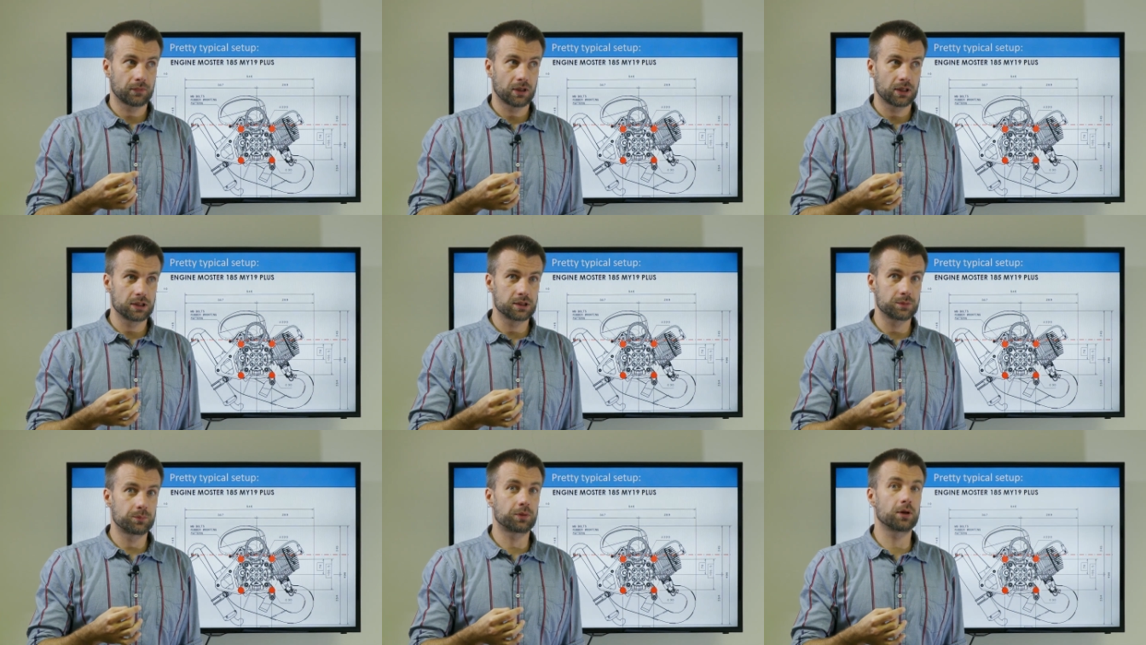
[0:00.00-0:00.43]

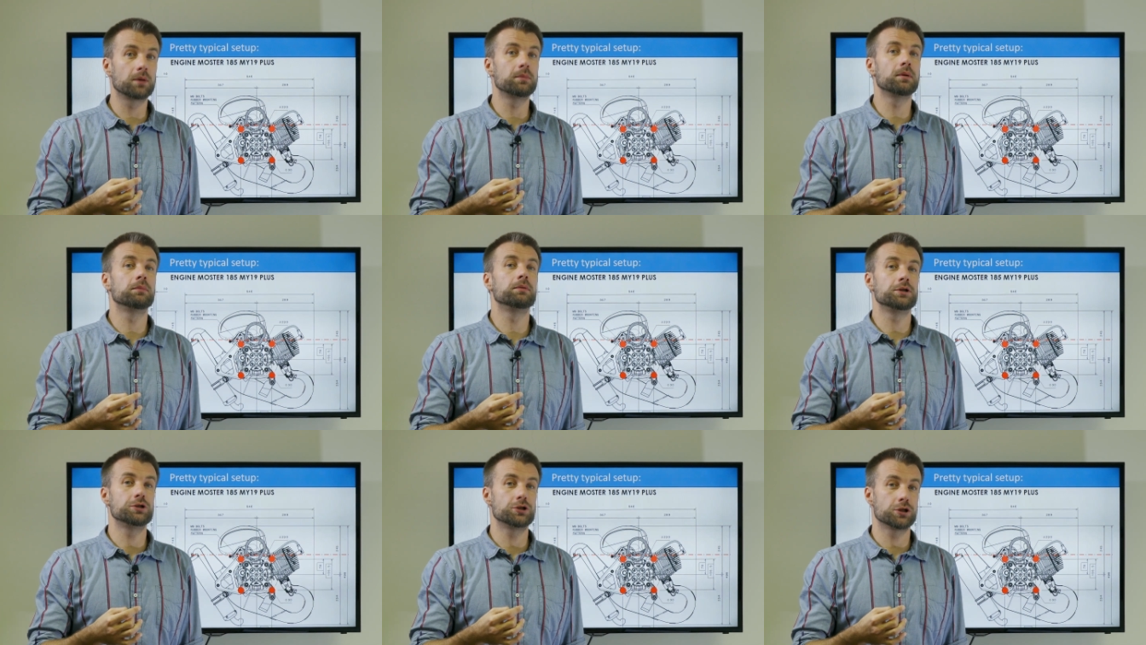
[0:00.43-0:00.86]
It's
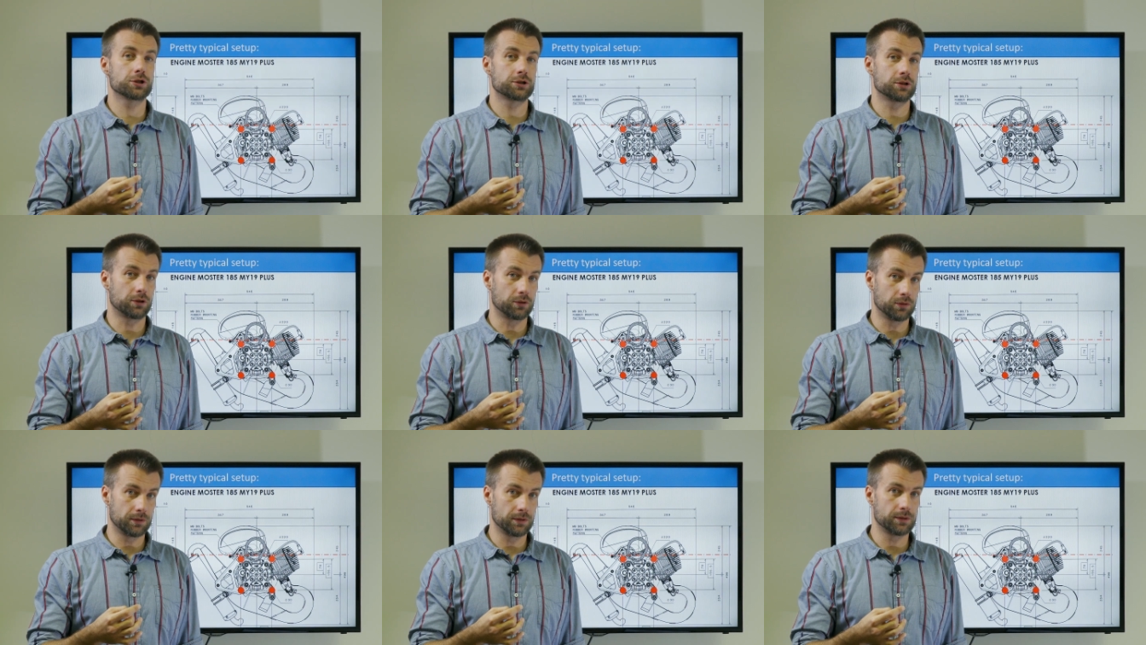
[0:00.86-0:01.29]
probably just
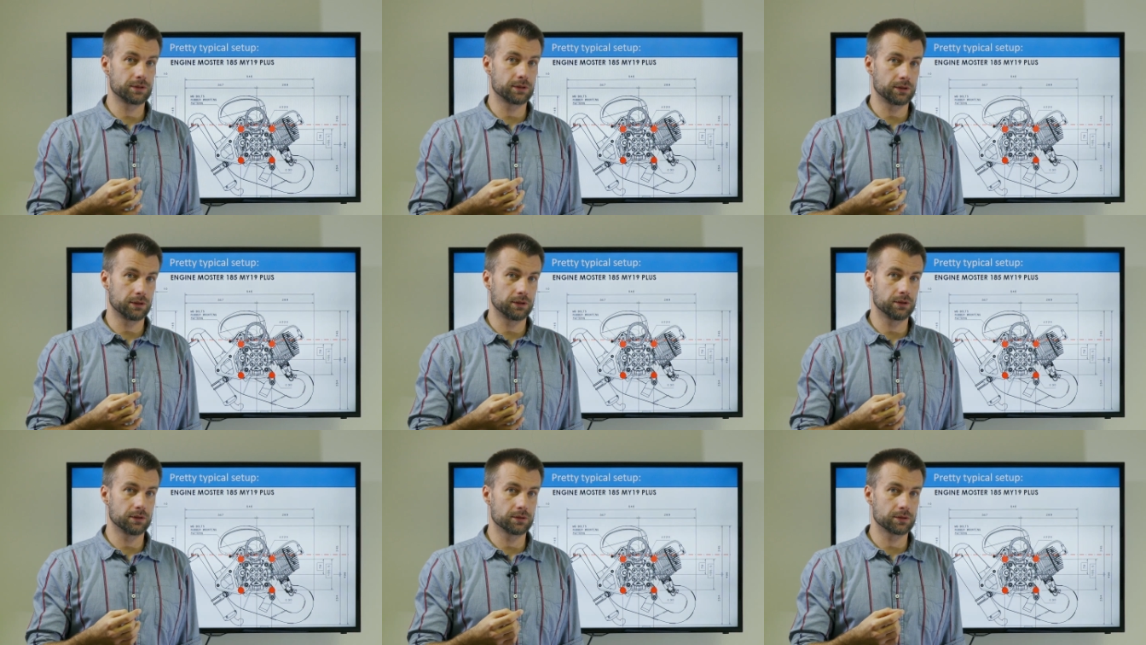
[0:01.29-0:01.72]
a
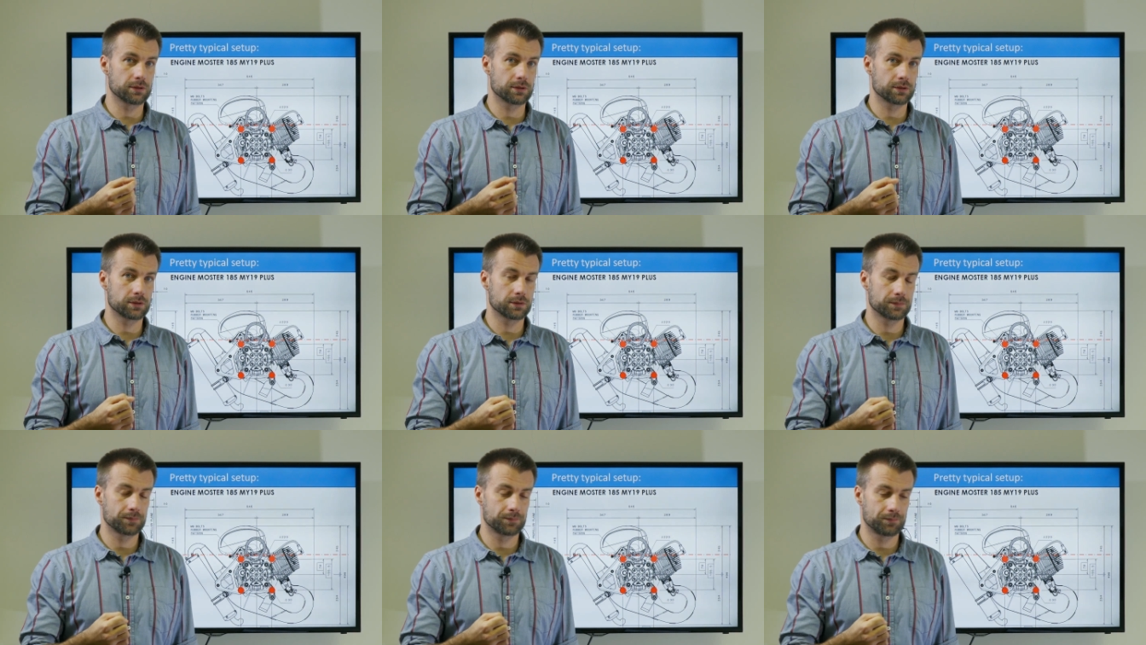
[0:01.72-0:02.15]

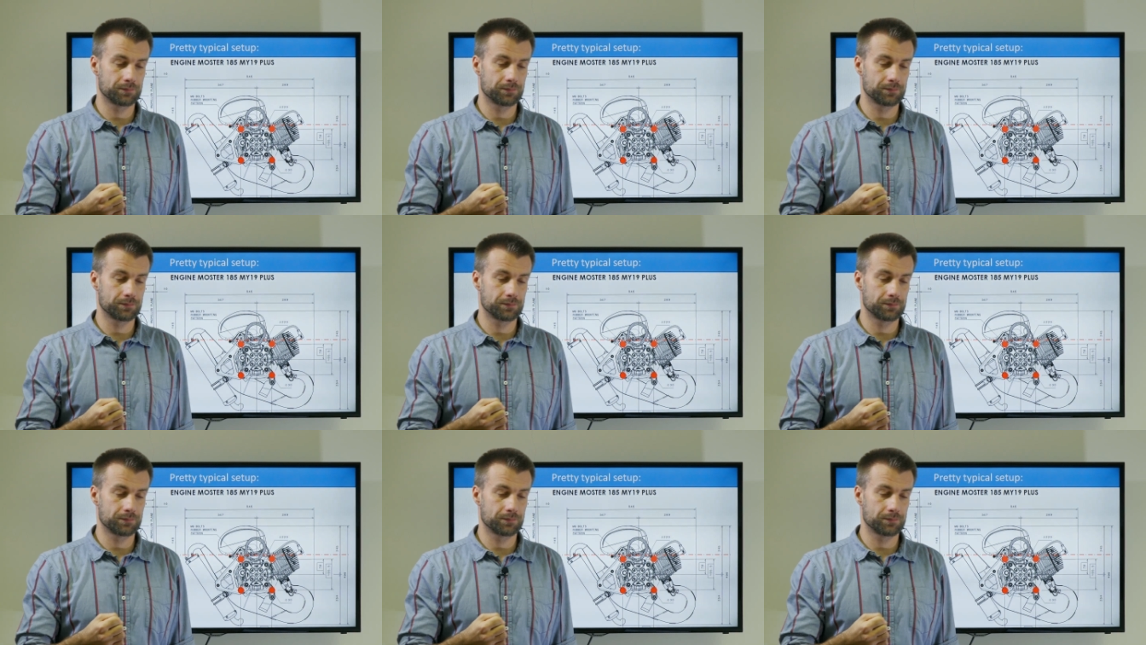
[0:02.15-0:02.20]
coincidence.